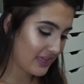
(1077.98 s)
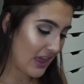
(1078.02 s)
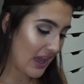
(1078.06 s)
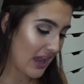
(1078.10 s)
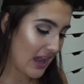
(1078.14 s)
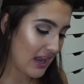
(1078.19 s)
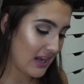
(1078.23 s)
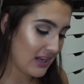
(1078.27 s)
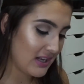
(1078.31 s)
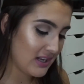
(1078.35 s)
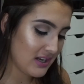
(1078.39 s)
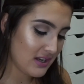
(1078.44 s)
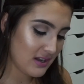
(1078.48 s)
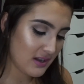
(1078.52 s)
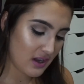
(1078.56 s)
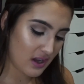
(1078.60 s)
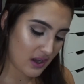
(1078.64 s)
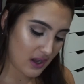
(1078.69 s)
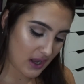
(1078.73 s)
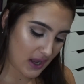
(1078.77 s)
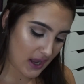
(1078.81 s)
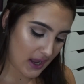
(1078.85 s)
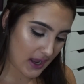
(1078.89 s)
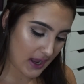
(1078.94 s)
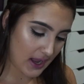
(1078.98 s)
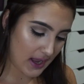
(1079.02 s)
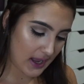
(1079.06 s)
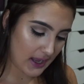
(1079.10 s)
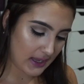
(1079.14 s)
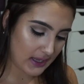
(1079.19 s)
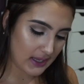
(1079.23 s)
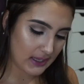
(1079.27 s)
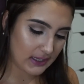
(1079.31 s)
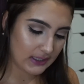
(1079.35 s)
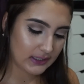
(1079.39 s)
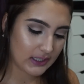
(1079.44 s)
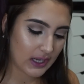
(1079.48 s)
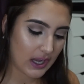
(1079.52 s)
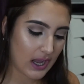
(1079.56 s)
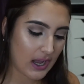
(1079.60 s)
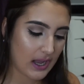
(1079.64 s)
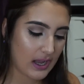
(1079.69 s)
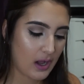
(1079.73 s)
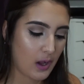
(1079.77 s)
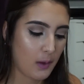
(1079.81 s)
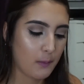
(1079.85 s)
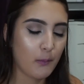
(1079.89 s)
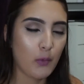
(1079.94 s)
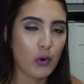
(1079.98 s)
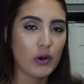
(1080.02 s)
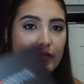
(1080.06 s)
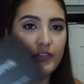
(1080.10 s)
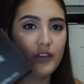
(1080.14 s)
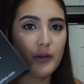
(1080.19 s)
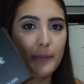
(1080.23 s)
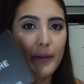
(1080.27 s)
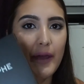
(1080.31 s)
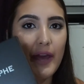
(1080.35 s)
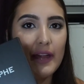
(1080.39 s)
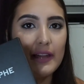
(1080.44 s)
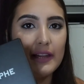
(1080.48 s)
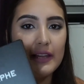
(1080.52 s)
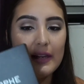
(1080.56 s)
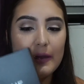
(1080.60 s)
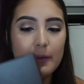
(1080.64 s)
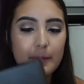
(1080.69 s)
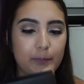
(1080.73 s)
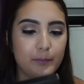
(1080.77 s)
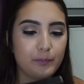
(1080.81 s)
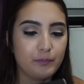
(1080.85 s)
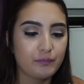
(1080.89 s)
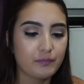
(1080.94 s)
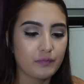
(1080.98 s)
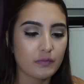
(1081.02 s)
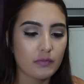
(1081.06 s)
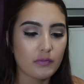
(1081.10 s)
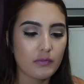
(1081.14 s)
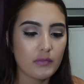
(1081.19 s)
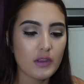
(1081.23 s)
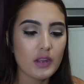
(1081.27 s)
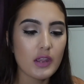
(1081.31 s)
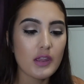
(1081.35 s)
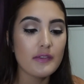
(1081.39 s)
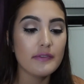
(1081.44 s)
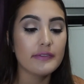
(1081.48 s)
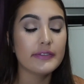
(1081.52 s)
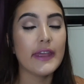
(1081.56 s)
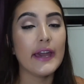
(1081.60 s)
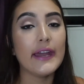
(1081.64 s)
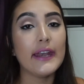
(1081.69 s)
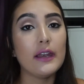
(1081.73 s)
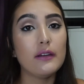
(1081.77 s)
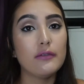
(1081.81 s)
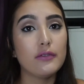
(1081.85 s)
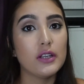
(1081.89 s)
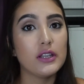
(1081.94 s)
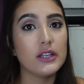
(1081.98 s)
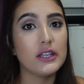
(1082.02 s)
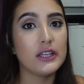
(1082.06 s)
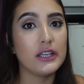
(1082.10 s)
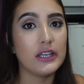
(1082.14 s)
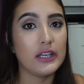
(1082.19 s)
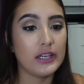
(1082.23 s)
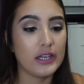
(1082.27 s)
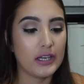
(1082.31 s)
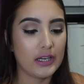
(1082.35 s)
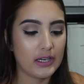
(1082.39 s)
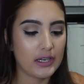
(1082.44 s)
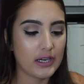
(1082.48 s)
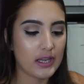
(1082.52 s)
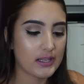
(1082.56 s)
Then I got a Morphe palette that I really needed.